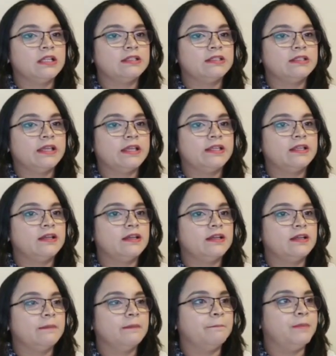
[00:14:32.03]
then
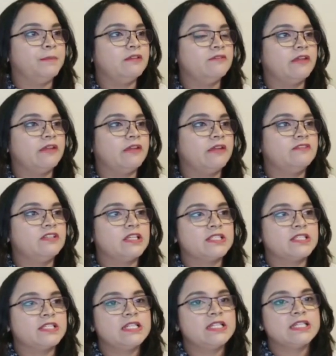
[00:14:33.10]
b5
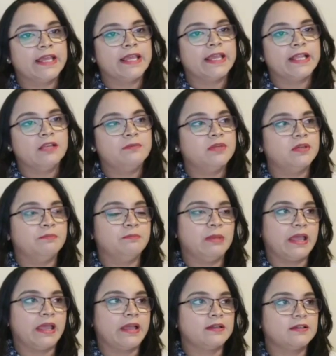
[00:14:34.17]
doesn't help
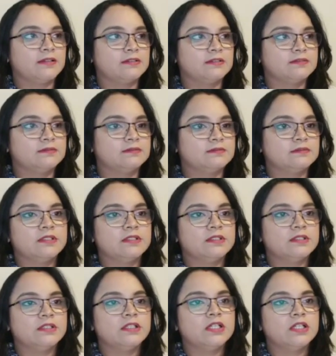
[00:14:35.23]
black.
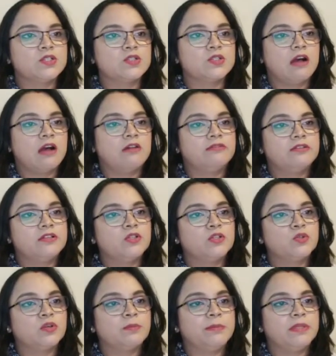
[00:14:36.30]
So after
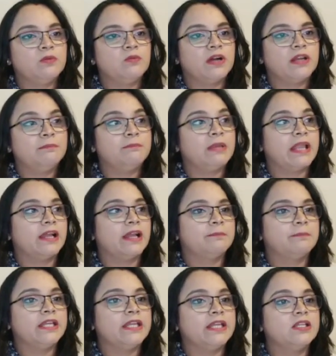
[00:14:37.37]
rook b1, black
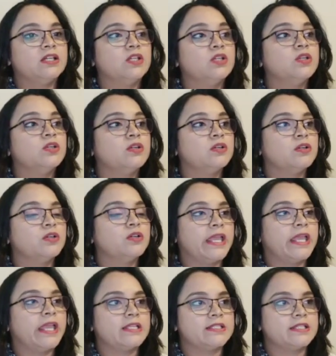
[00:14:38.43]
played
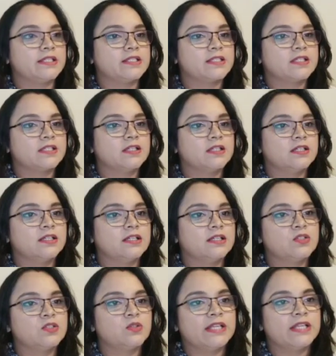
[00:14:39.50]
a6.
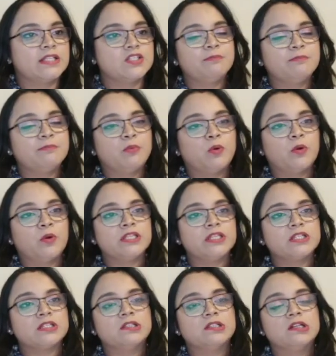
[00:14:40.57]
So at some
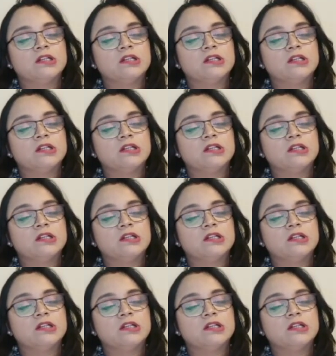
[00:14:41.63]
point,